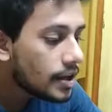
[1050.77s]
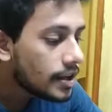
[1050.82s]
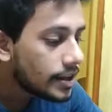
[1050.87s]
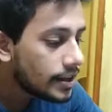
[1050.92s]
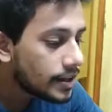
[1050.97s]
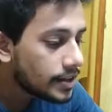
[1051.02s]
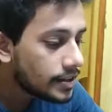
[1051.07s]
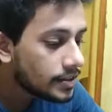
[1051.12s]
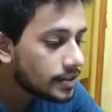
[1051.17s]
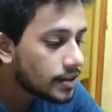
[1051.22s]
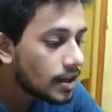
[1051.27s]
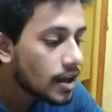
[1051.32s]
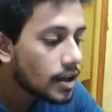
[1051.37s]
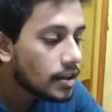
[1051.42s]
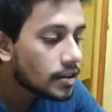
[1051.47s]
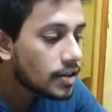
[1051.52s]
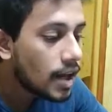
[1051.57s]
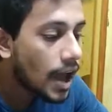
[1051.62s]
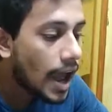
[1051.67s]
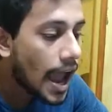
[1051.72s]
is
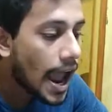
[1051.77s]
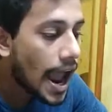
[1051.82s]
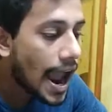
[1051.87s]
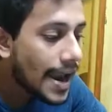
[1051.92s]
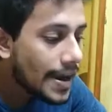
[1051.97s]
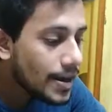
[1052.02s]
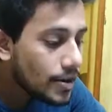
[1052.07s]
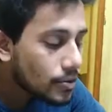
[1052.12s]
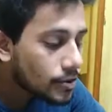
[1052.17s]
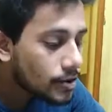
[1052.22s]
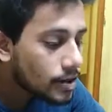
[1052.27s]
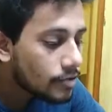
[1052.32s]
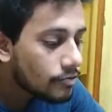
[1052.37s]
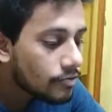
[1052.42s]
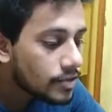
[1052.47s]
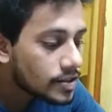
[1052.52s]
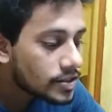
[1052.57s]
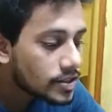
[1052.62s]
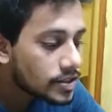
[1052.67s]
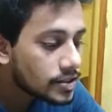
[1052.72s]
the endoderm,
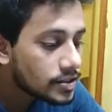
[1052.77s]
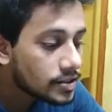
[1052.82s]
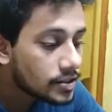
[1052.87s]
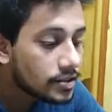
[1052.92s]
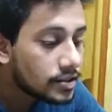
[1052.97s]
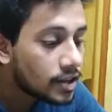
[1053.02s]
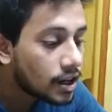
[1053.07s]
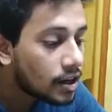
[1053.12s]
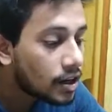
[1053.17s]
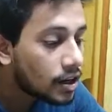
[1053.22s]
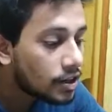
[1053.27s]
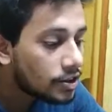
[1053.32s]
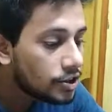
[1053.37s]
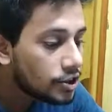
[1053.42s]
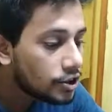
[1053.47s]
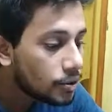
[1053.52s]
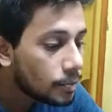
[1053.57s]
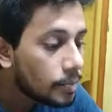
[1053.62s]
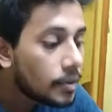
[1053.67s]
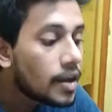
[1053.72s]
which is the gut
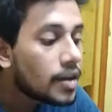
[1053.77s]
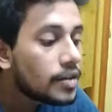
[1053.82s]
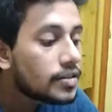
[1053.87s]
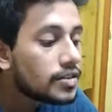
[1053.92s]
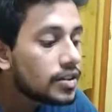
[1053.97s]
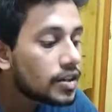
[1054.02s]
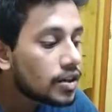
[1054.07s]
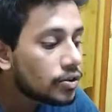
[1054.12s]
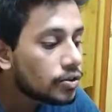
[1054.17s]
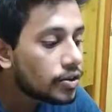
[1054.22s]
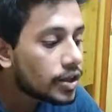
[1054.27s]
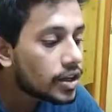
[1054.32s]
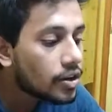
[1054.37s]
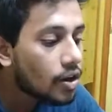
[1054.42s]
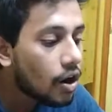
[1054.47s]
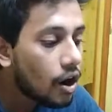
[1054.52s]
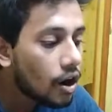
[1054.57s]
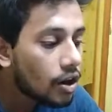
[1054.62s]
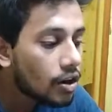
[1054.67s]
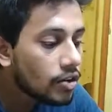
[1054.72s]
tube. Surrounding
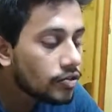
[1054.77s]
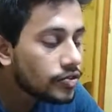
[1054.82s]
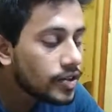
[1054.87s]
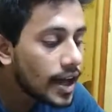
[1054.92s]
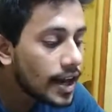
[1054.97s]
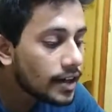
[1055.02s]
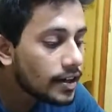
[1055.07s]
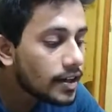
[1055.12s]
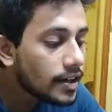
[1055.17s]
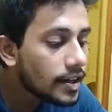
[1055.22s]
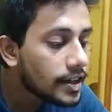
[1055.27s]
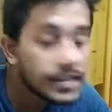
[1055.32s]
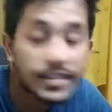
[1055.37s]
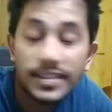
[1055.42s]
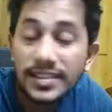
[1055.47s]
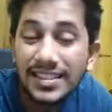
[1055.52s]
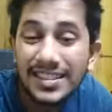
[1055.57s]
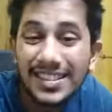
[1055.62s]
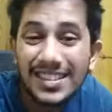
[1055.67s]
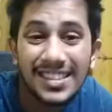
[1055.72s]
all of that
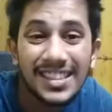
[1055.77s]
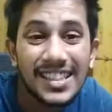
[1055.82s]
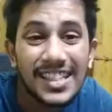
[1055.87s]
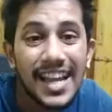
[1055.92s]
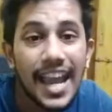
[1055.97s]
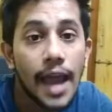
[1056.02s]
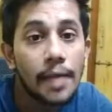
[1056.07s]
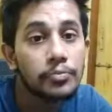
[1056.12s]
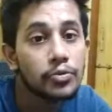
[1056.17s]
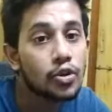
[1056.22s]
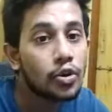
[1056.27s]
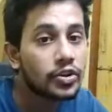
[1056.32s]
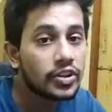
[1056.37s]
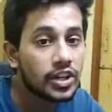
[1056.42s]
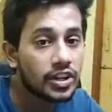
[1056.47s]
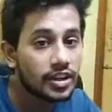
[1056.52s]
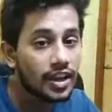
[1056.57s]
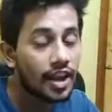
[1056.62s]
is the amniotic